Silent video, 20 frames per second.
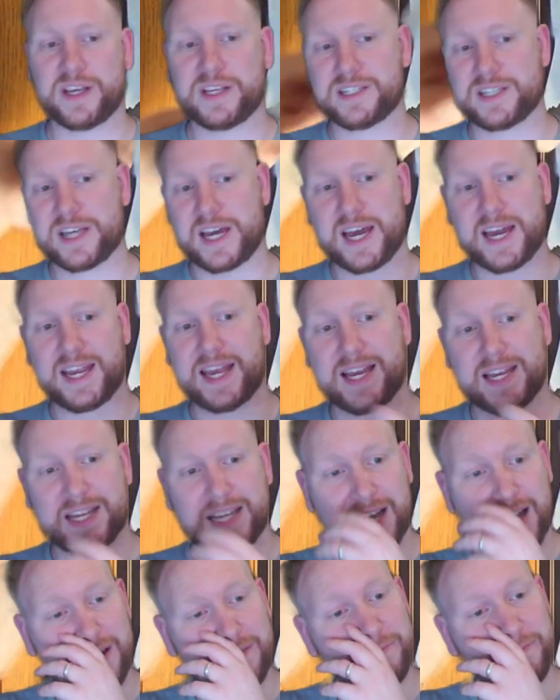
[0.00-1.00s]
because
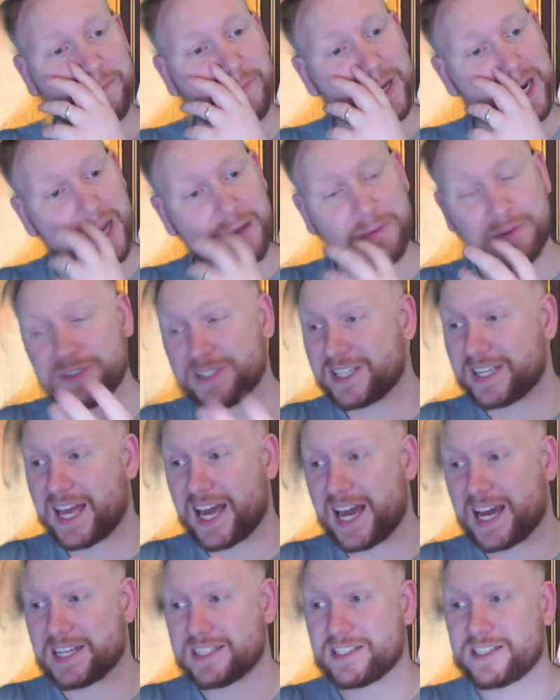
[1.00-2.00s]
I've been able to
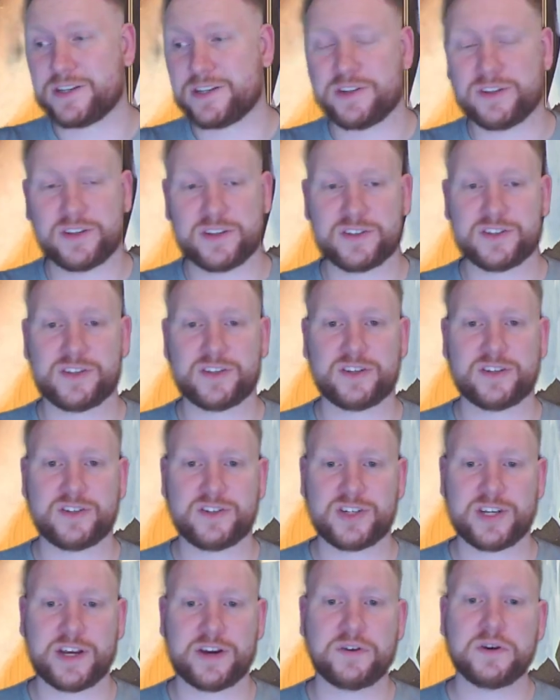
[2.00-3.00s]
cast another Sudden
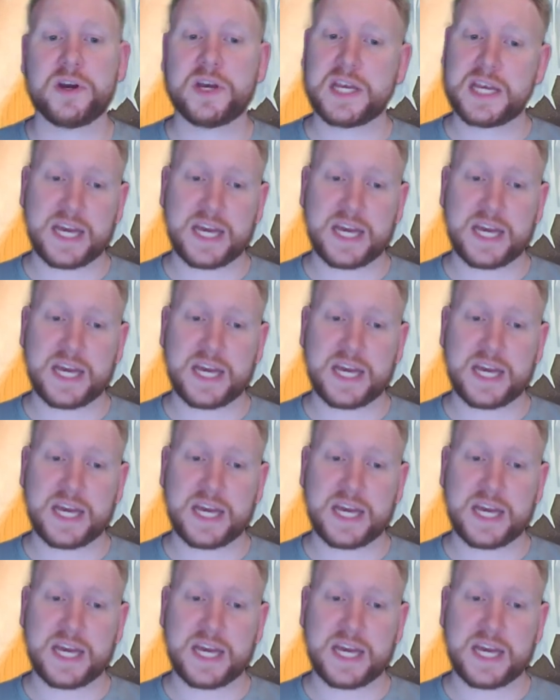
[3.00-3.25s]
Chill,